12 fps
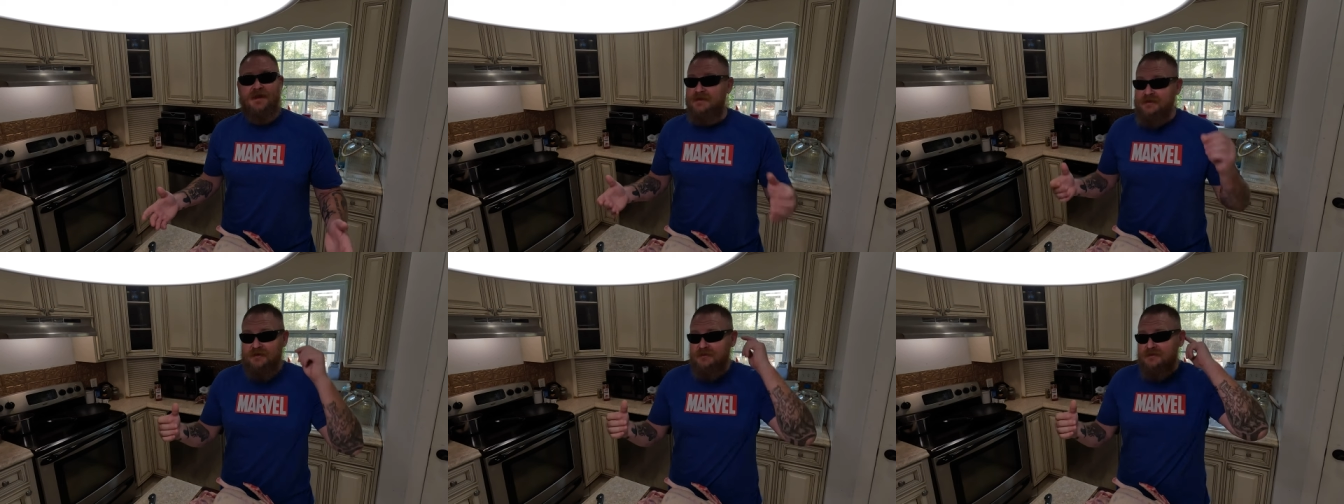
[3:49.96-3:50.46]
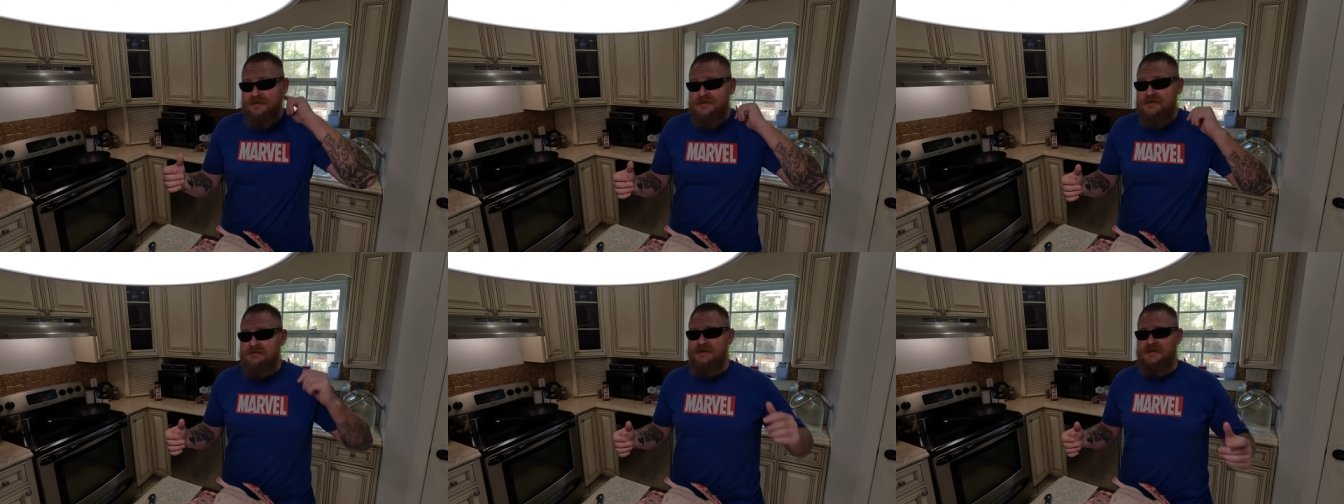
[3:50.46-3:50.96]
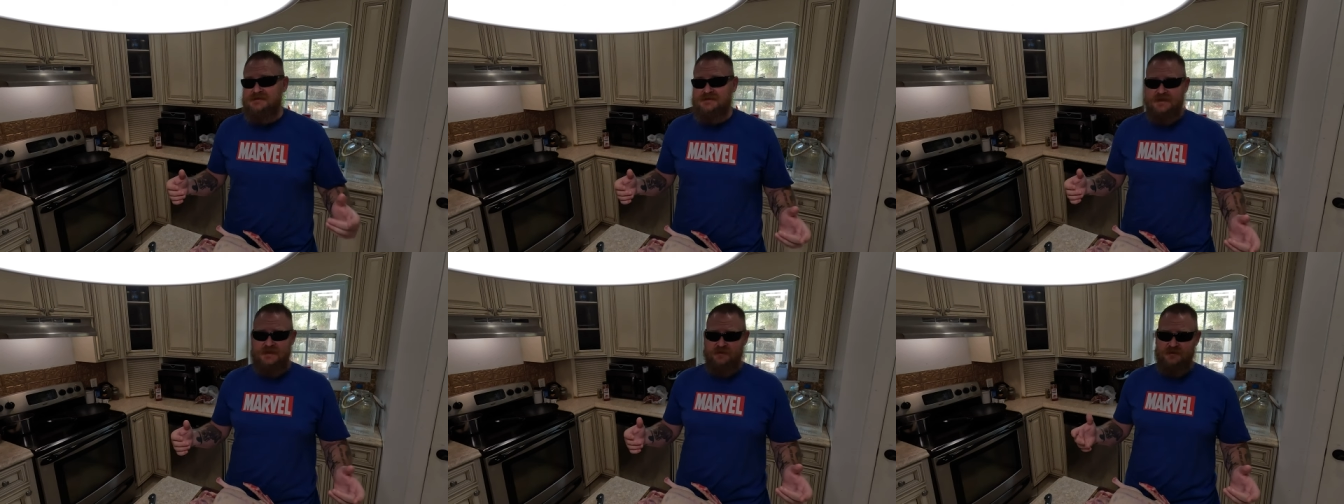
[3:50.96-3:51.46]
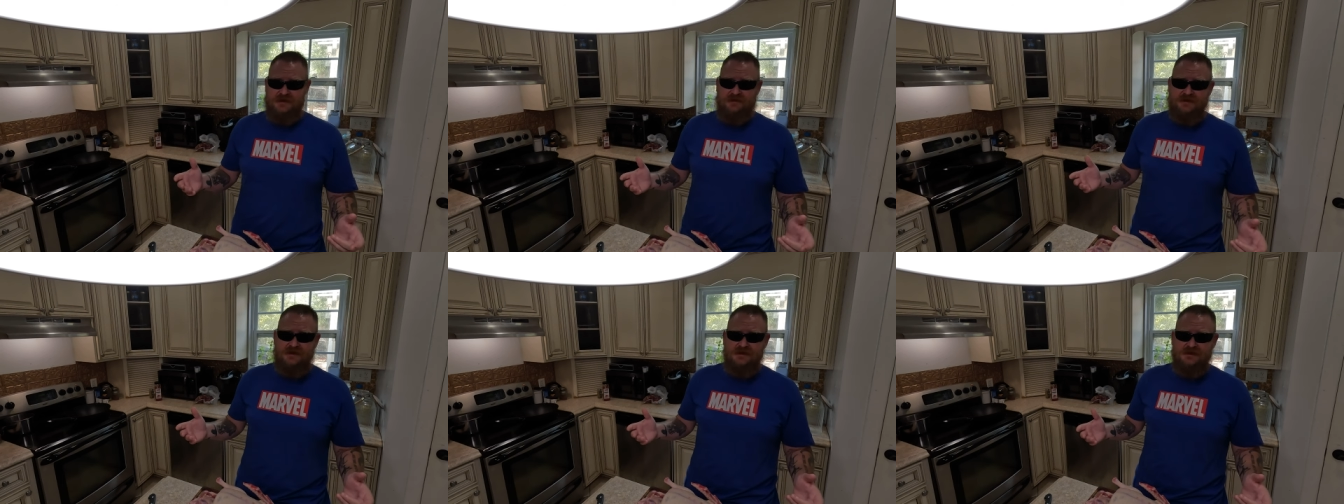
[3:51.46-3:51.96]
And you don't learn much that way,
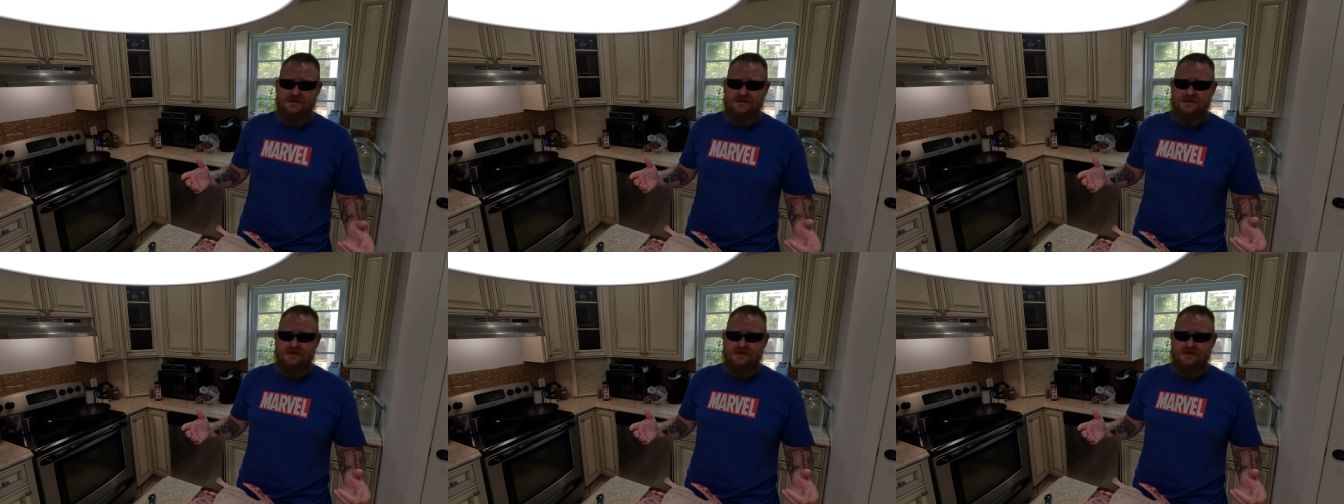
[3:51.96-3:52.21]
right?